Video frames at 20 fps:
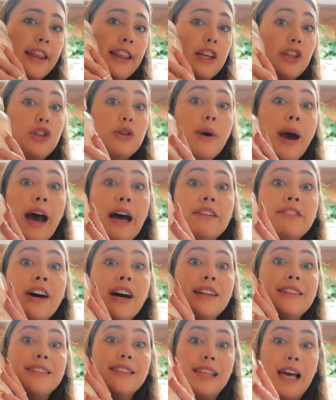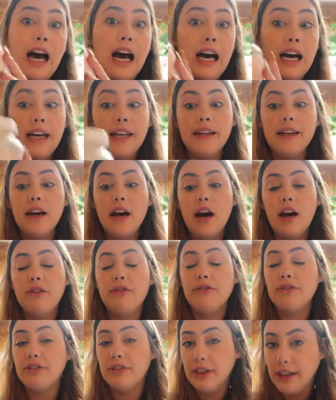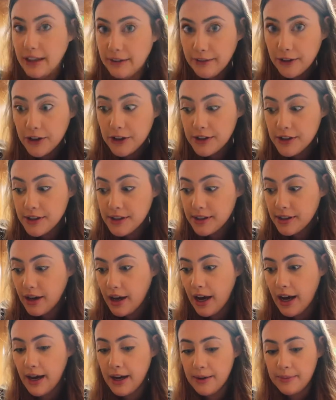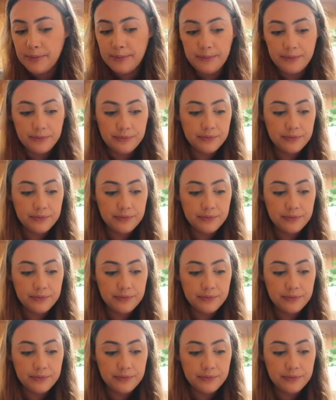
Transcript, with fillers: They do have a ton of flavors. Um,